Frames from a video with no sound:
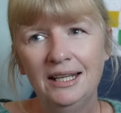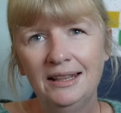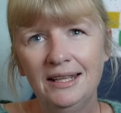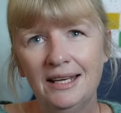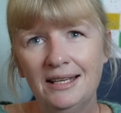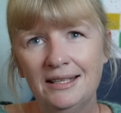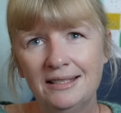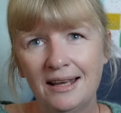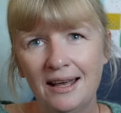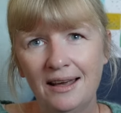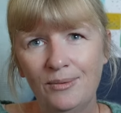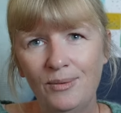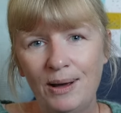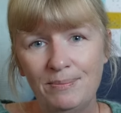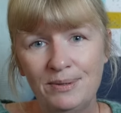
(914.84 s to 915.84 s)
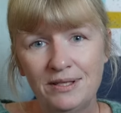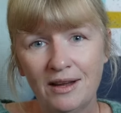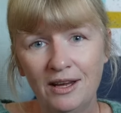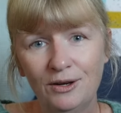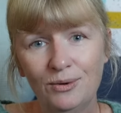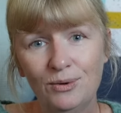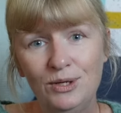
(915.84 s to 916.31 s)
There's a
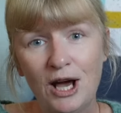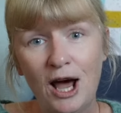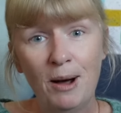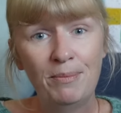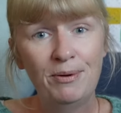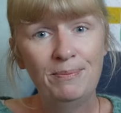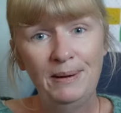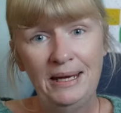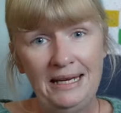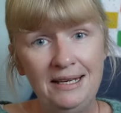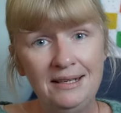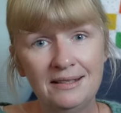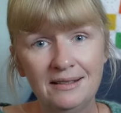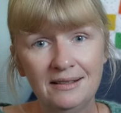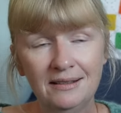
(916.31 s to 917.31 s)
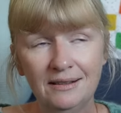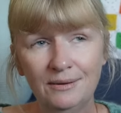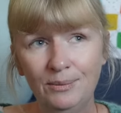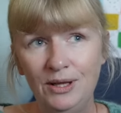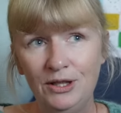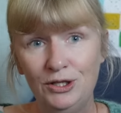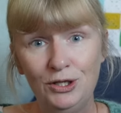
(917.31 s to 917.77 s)
website called Upbeat
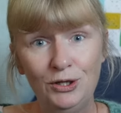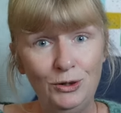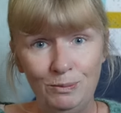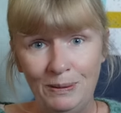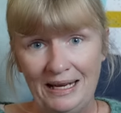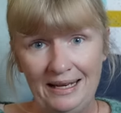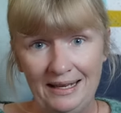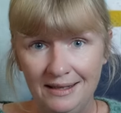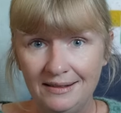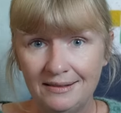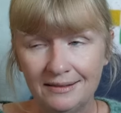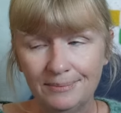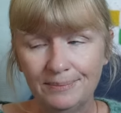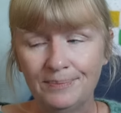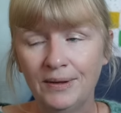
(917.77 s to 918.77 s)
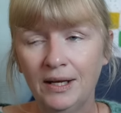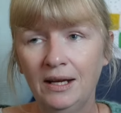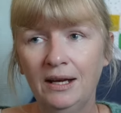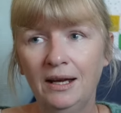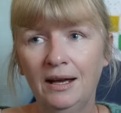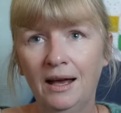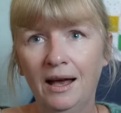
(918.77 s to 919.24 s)
with two P's.
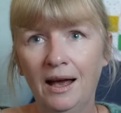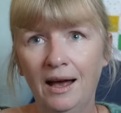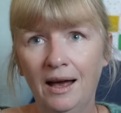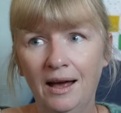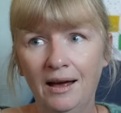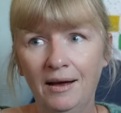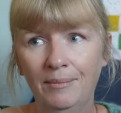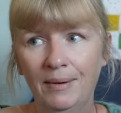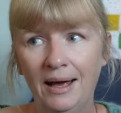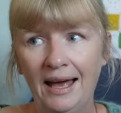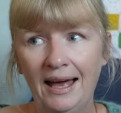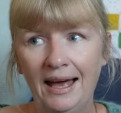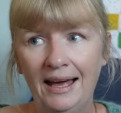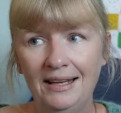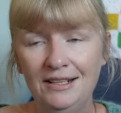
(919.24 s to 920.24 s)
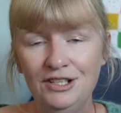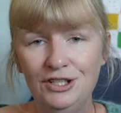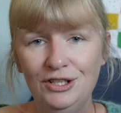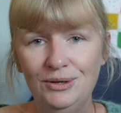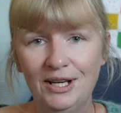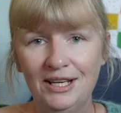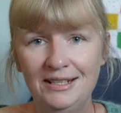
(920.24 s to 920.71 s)

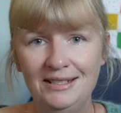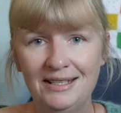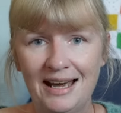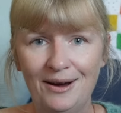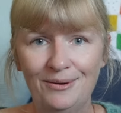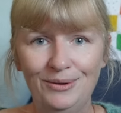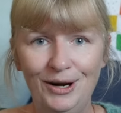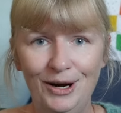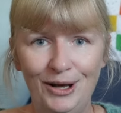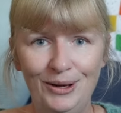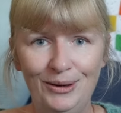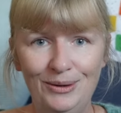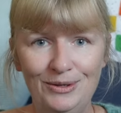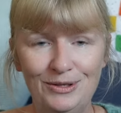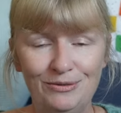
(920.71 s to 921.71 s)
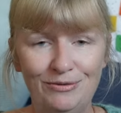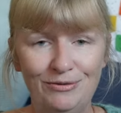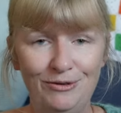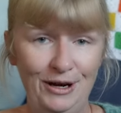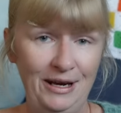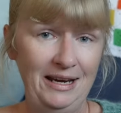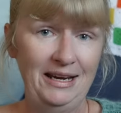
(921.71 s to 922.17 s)
And you can download
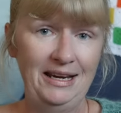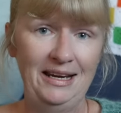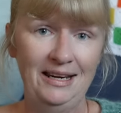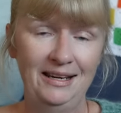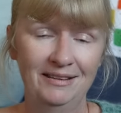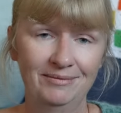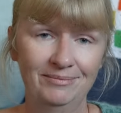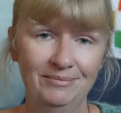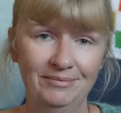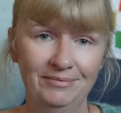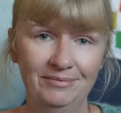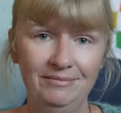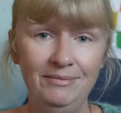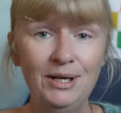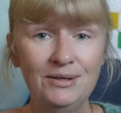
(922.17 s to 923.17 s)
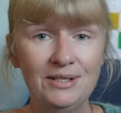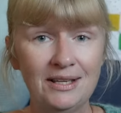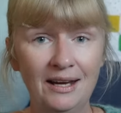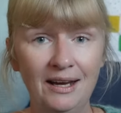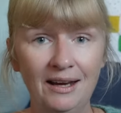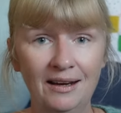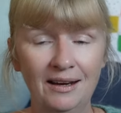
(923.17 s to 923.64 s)
free
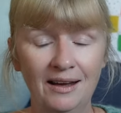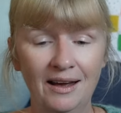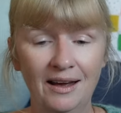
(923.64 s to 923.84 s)
music.